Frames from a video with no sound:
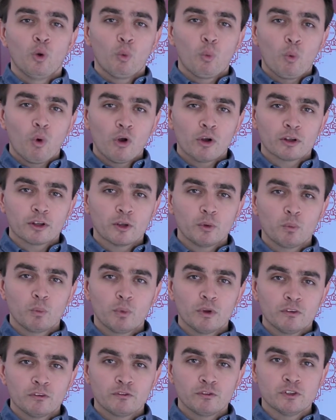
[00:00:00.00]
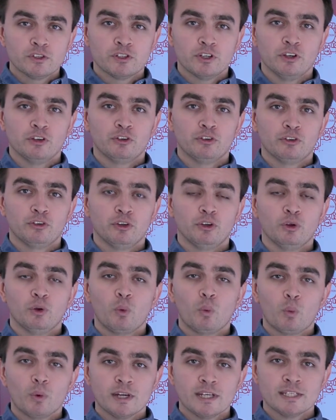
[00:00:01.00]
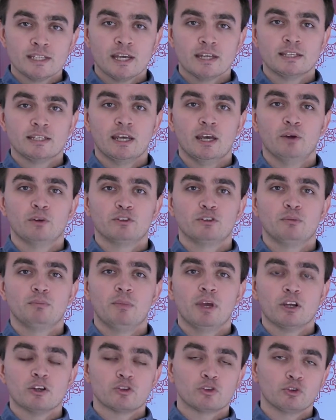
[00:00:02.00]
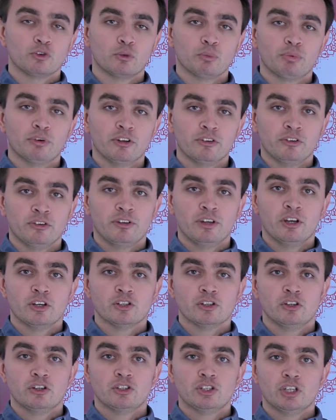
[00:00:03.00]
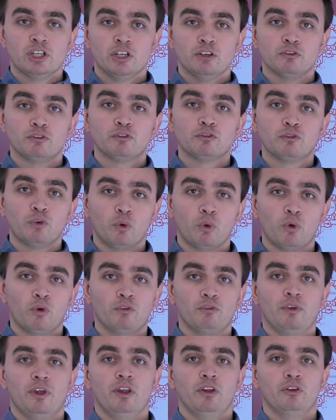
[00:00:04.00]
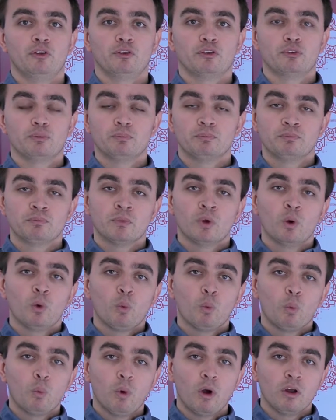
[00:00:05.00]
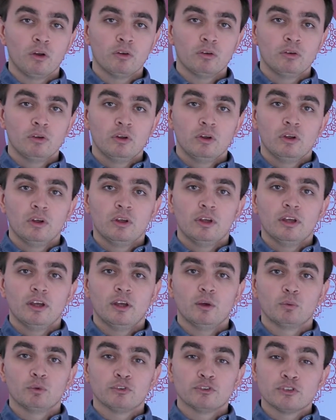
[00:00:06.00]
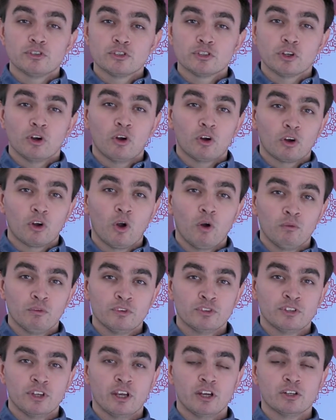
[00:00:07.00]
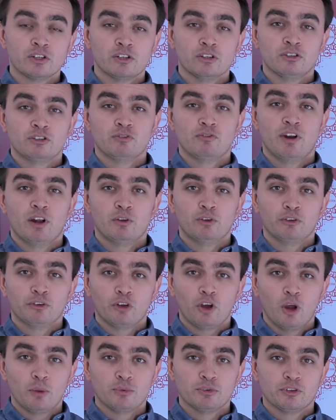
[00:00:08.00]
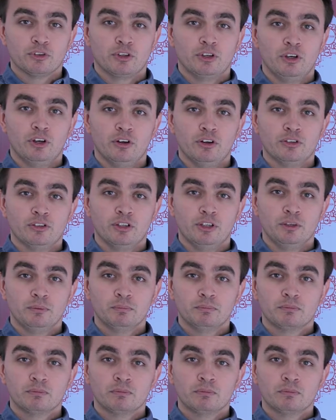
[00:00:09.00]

Working with Fujitsu, we set out to make sure the presentation achieved 4 things. 1, it was to start conversations around cybersecurity.